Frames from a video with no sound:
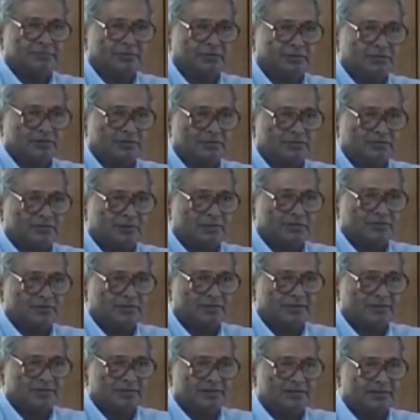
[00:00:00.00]
okay, swash
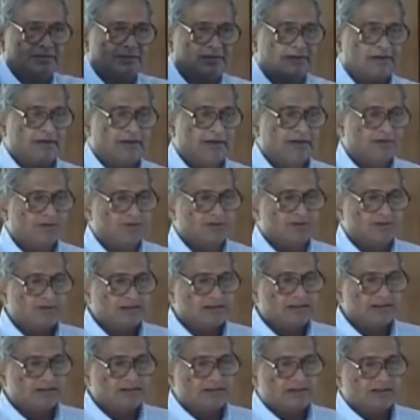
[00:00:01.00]
plate. So,
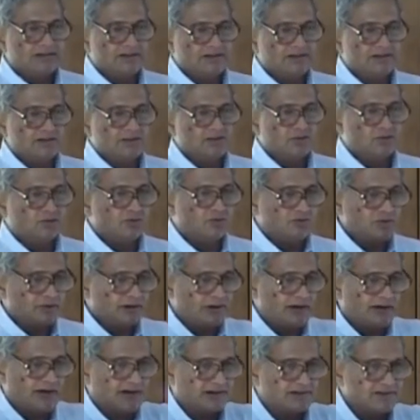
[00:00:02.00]
these are the two
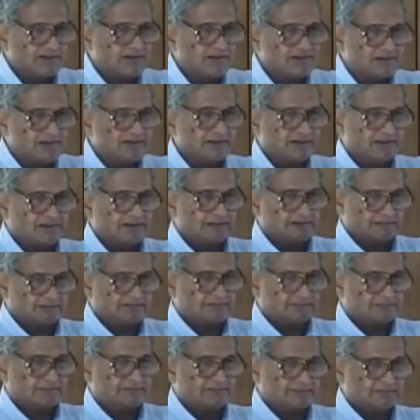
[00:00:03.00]
axis tilt
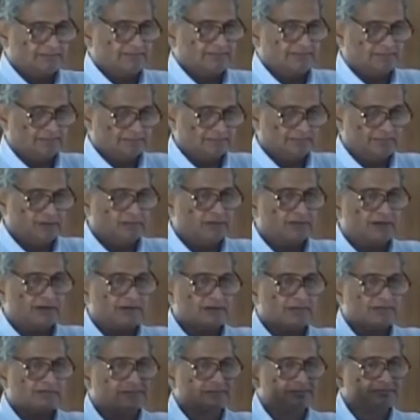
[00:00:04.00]
you
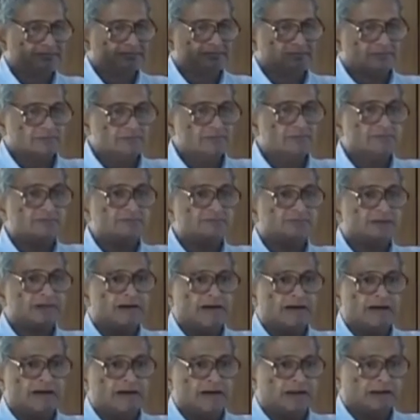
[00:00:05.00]
can do.
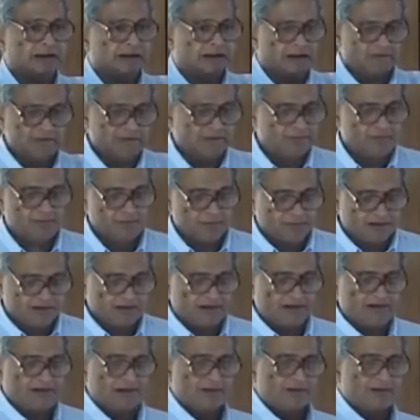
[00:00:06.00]
Now, if you
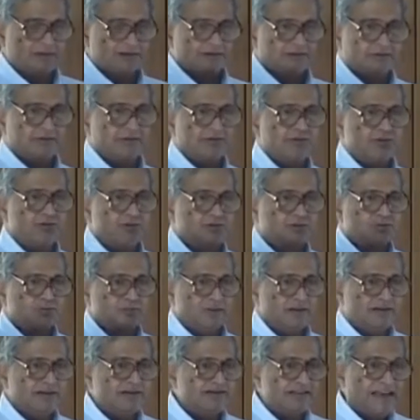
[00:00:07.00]
tilt in these two
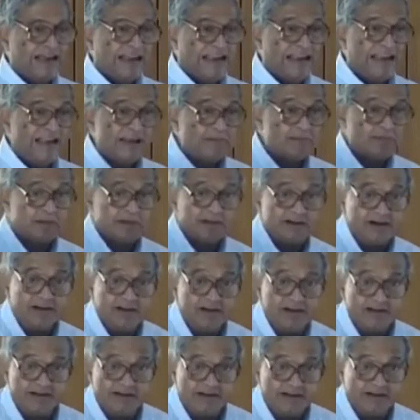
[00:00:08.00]
planes
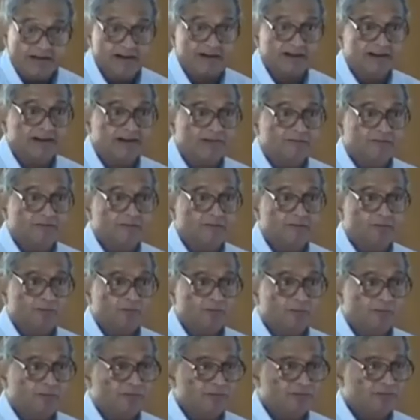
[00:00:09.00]
independently
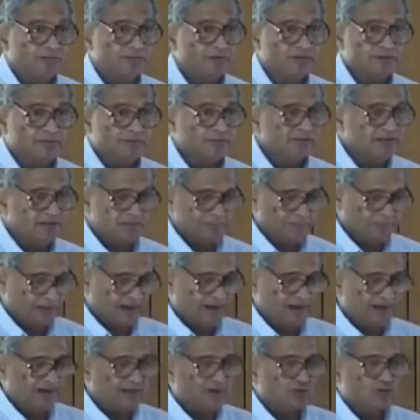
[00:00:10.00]
which means
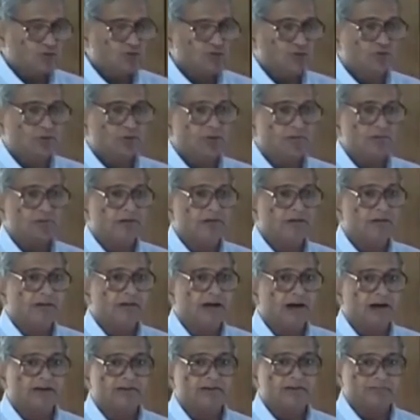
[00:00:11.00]
by
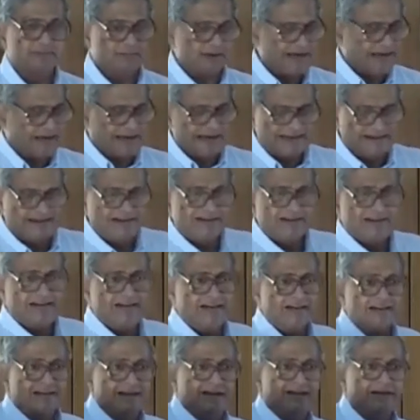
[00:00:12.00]
suitable adjustment I can
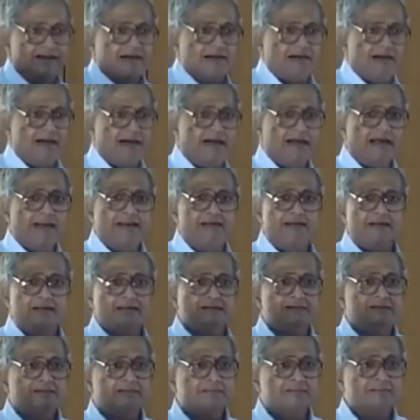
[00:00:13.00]
tilt along
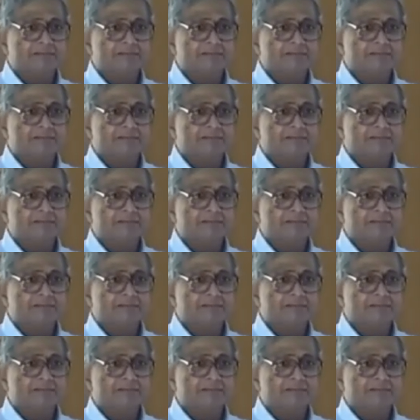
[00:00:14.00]
any